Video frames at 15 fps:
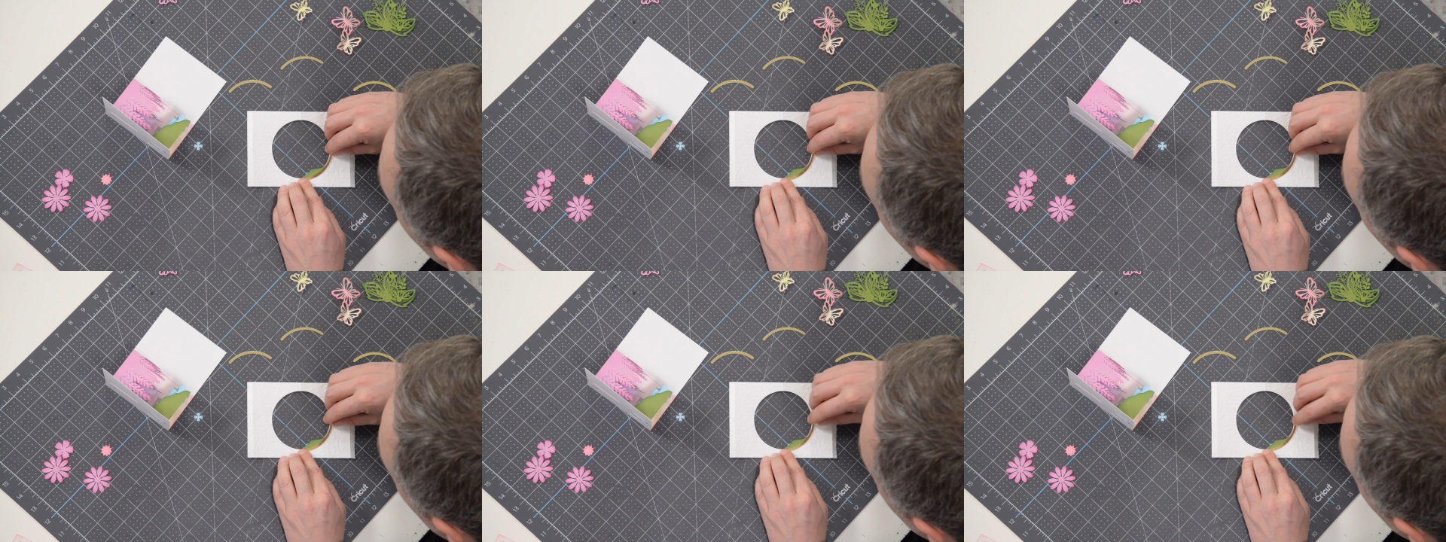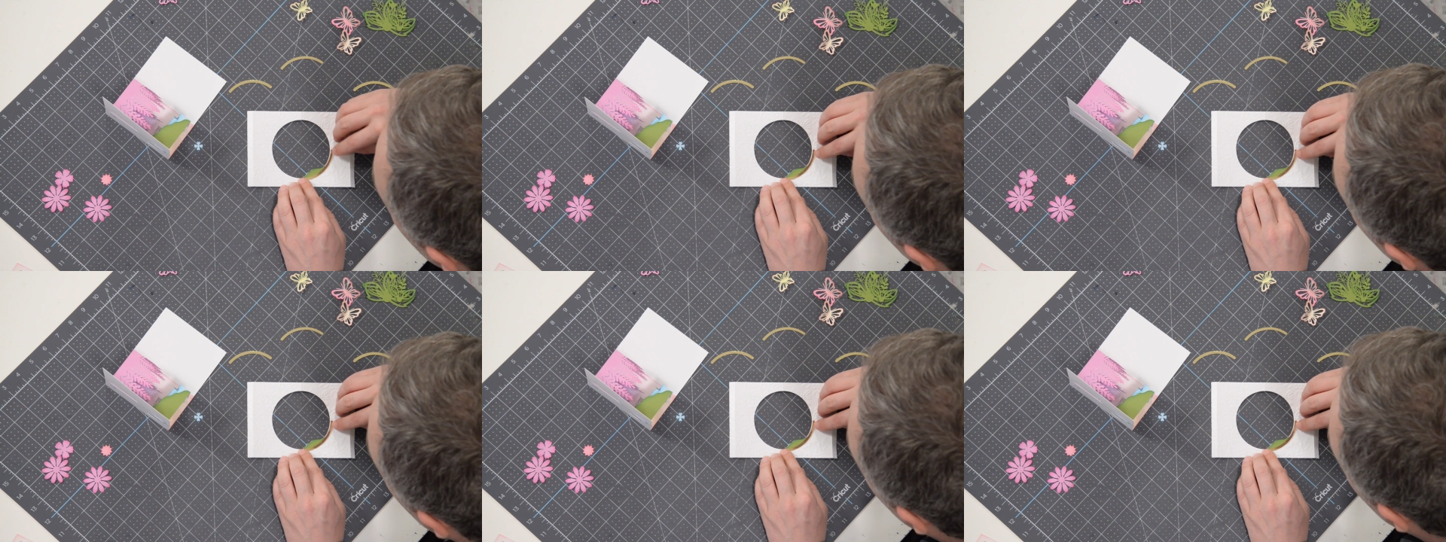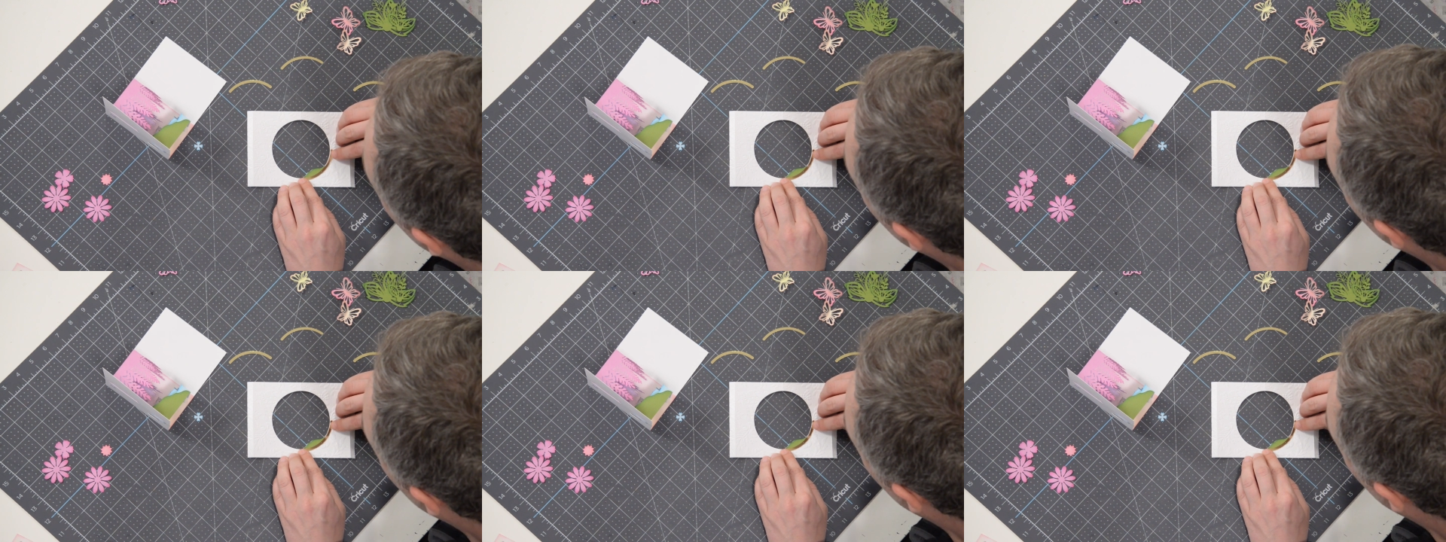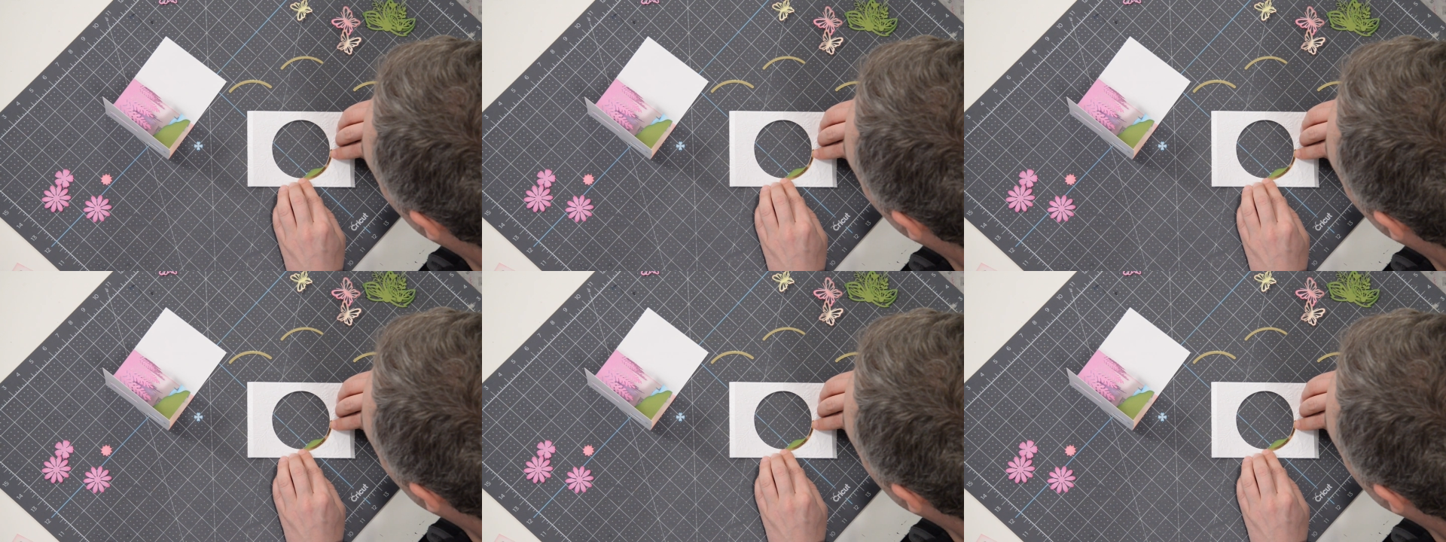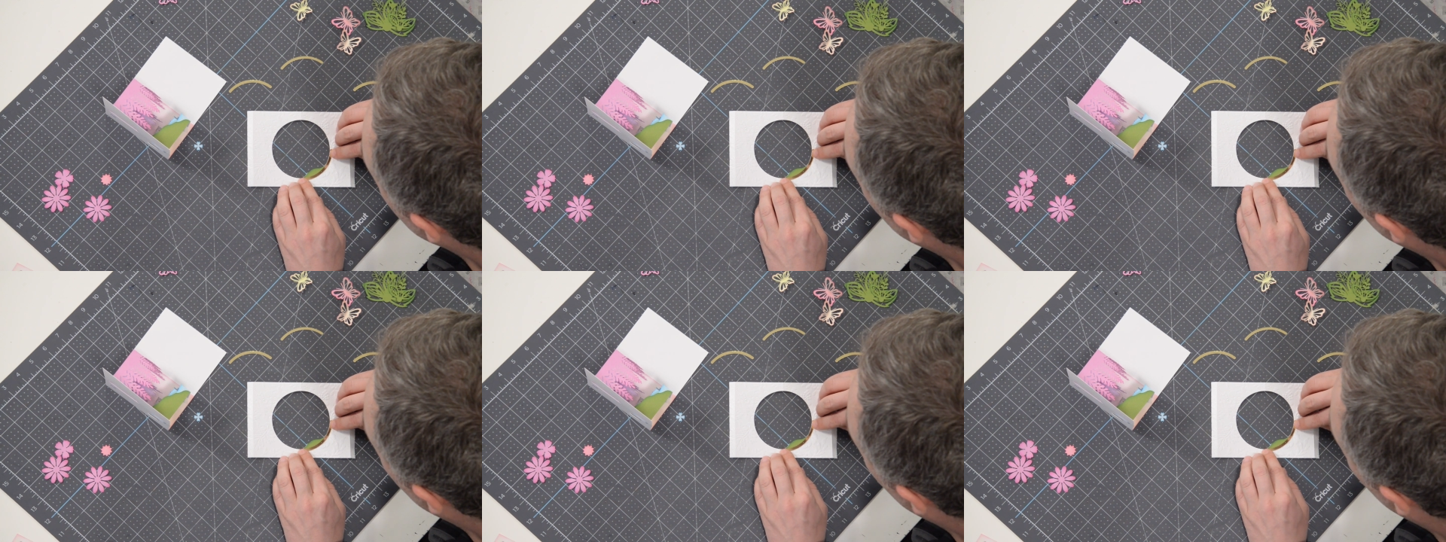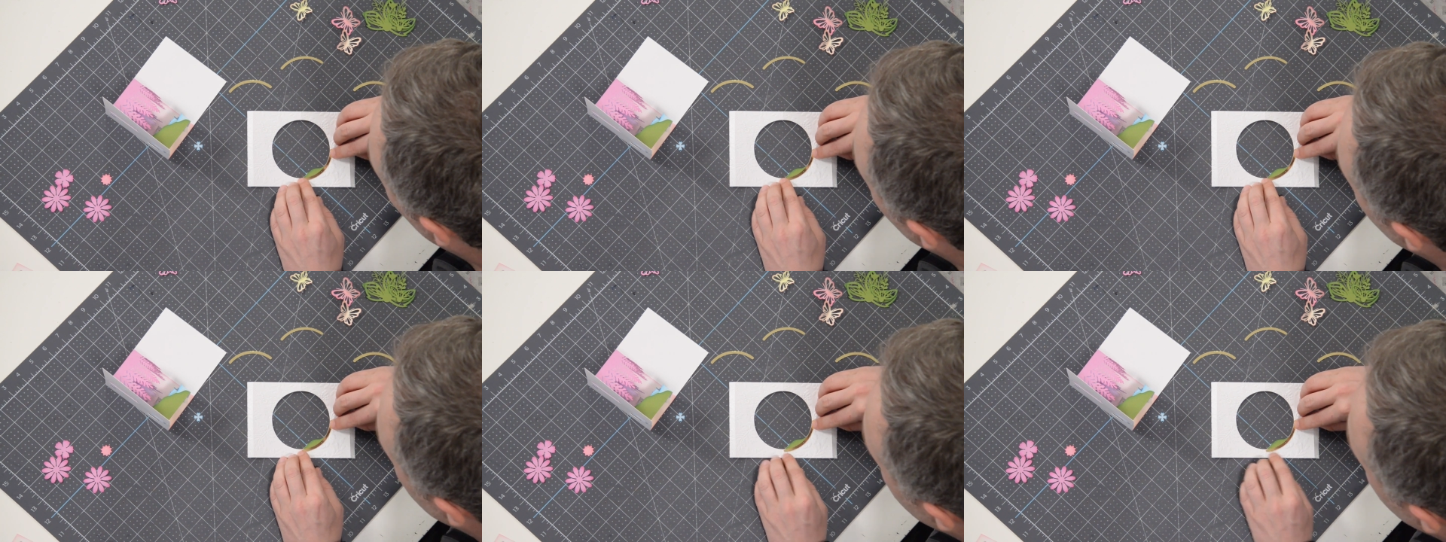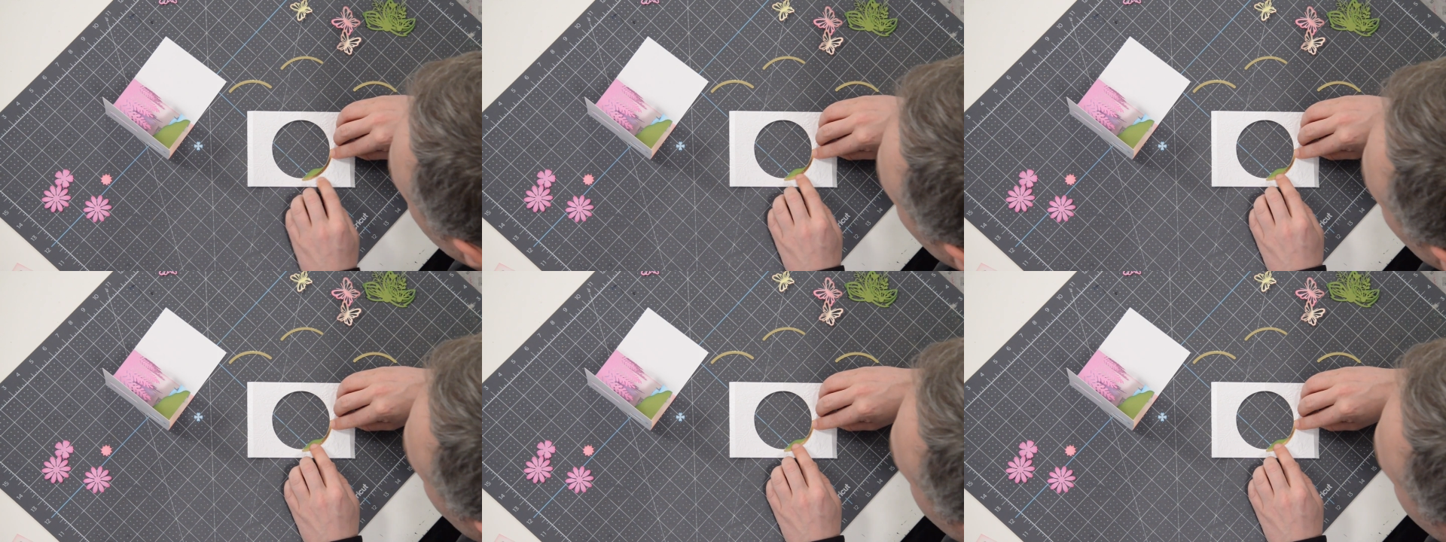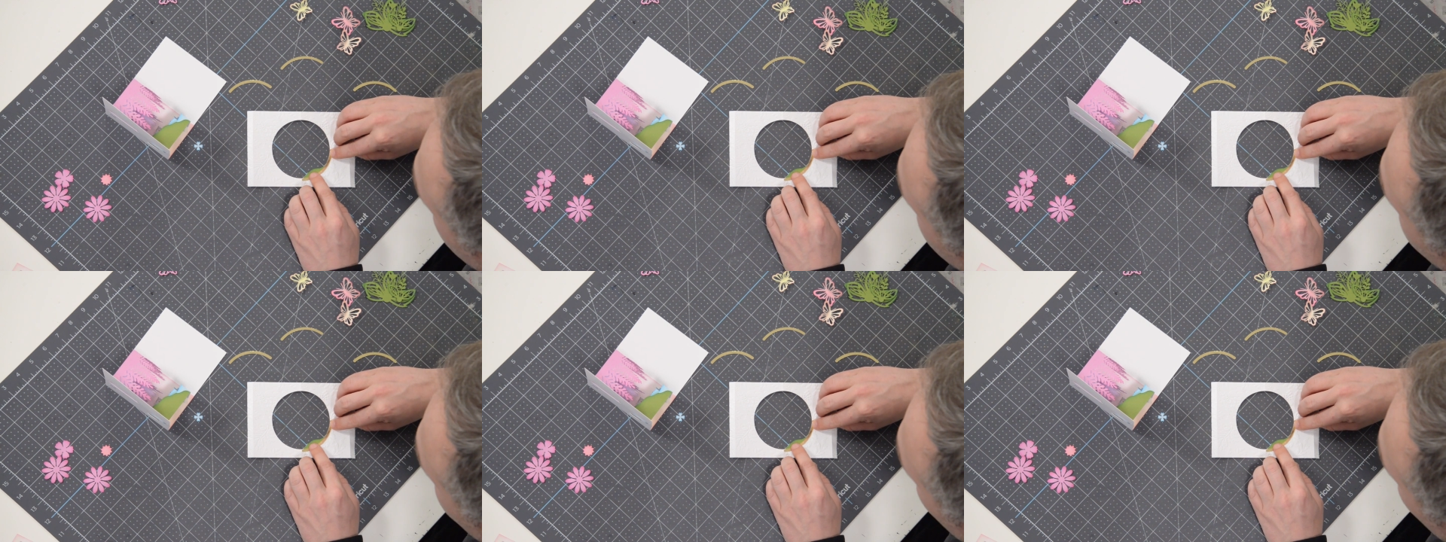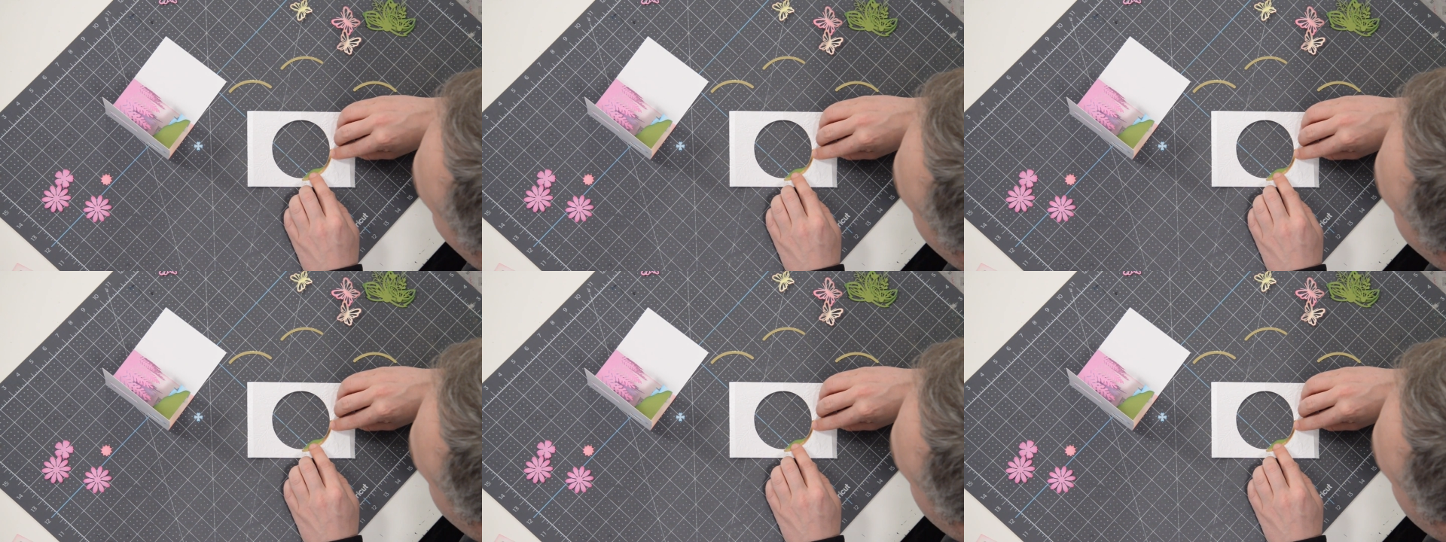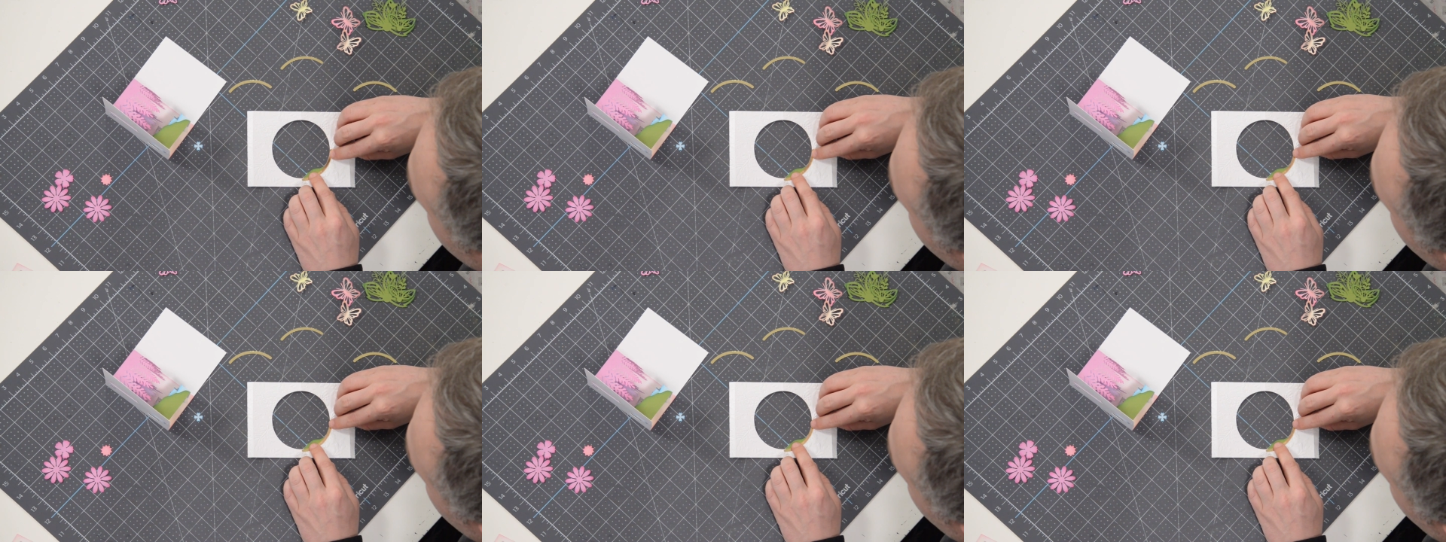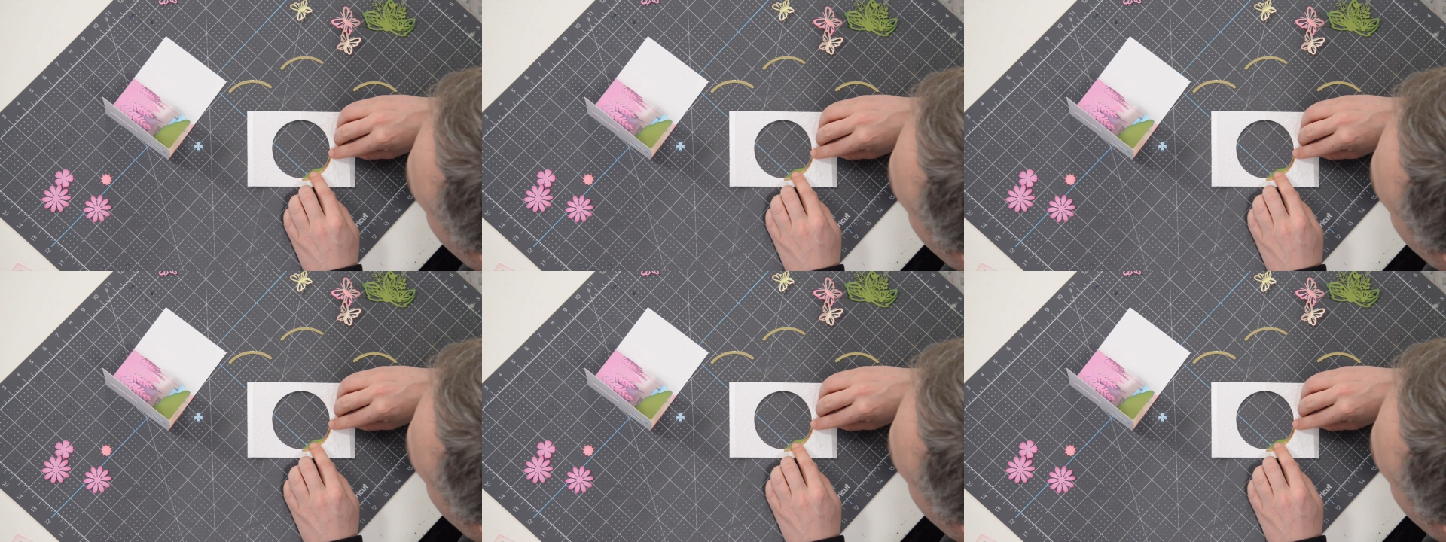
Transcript: (no speaker visible)